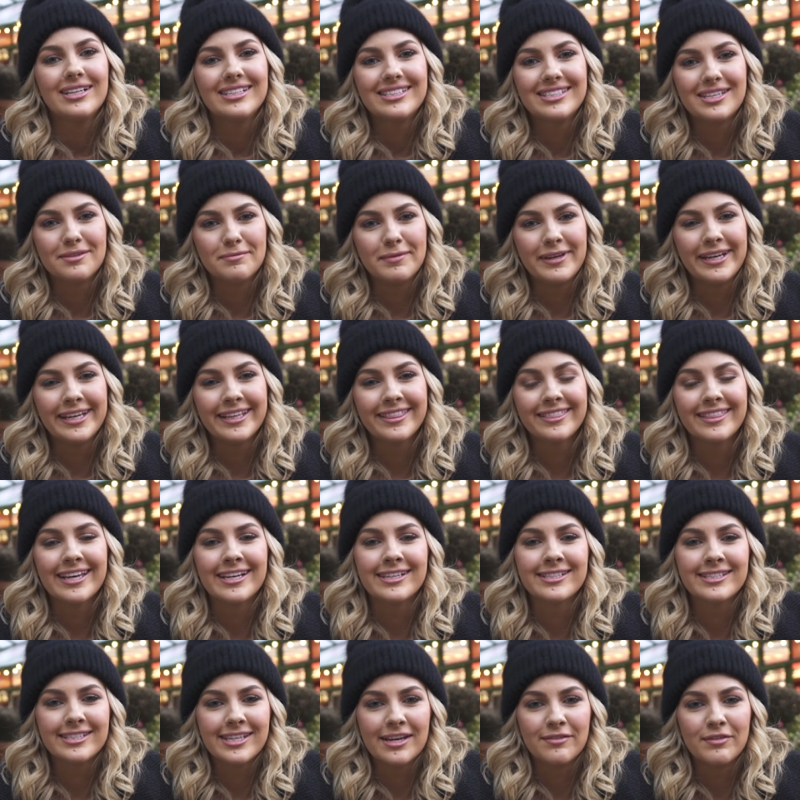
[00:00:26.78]
To me,
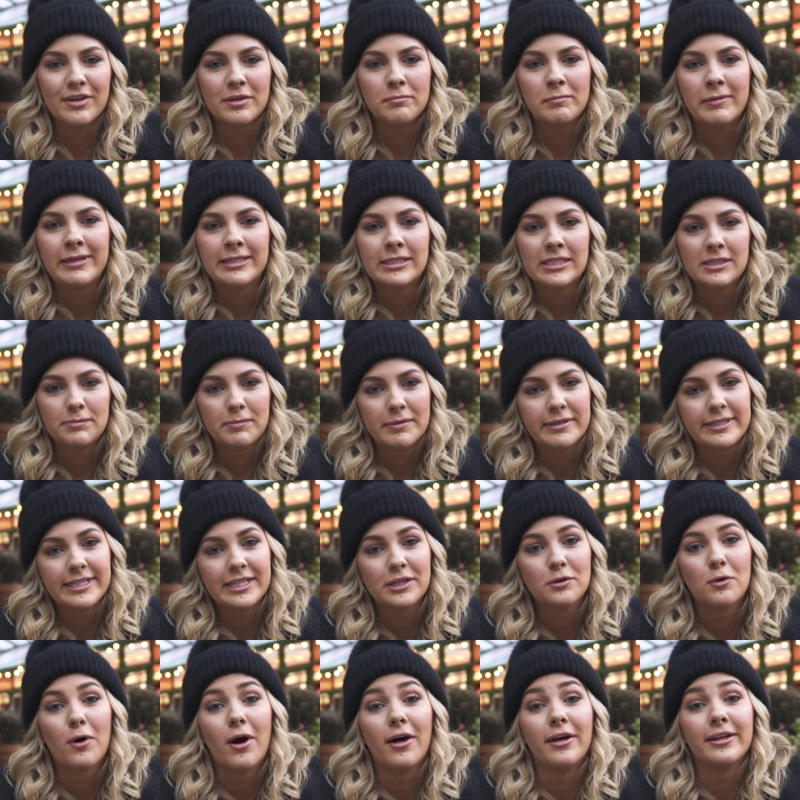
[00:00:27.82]
Thanksgiving means
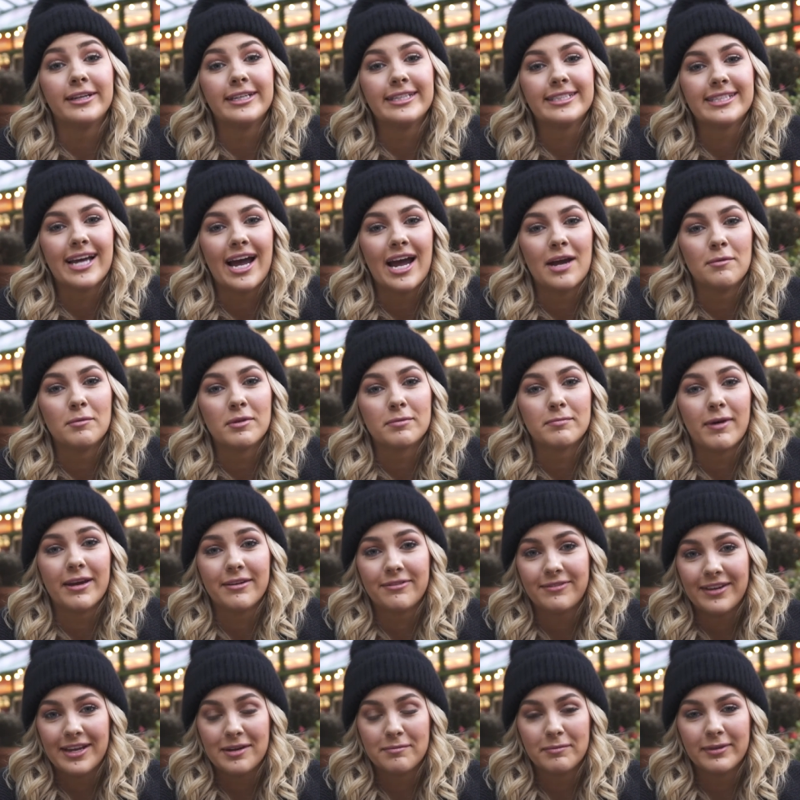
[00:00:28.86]
spending quality time with
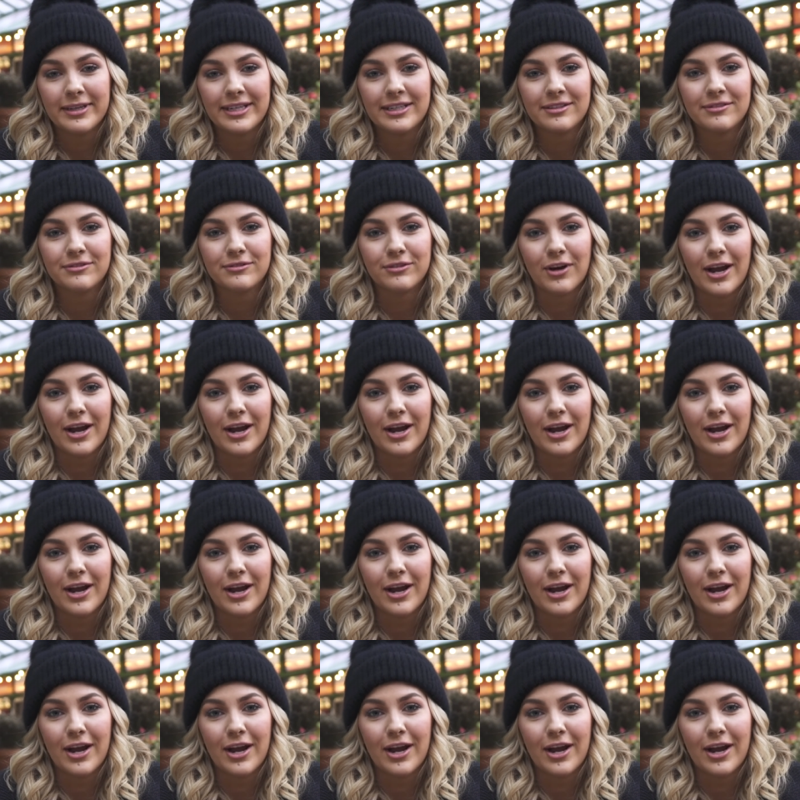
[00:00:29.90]
my family and